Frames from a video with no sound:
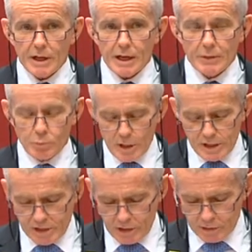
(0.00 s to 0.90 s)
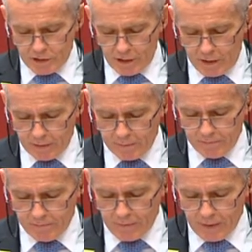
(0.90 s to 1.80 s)
and, worse still, Chair,
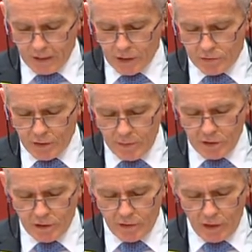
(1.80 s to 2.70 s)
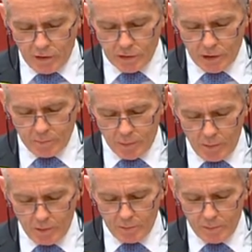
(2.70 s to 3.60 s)
contributes to the long-term
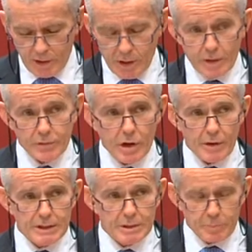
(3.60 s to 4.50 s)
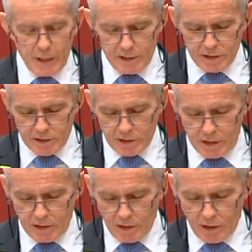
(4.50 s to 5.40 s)
problem of growing
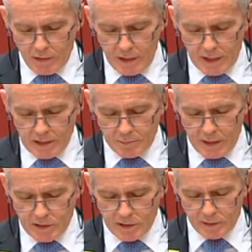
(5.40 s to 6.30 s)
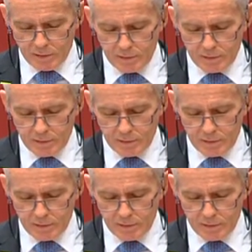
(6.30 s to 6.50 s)
dependency on the age pension.